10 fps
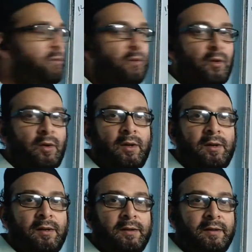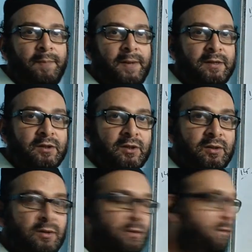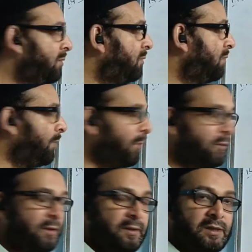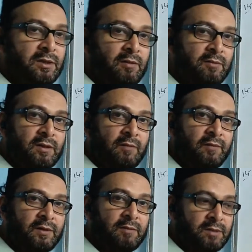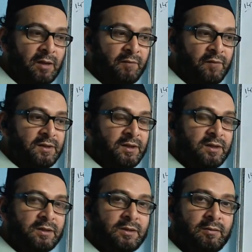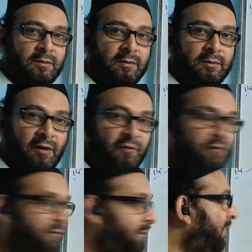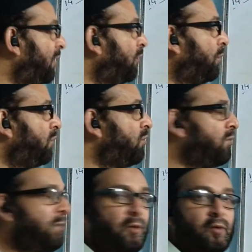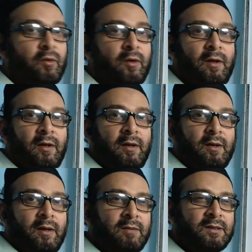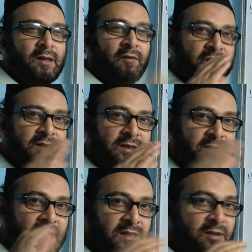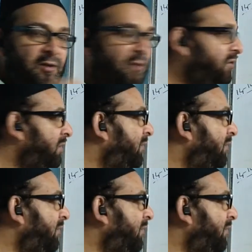mu depends upon the nature of the surface. If the surface is rough, the value of mu will be more. If the surface is less rough,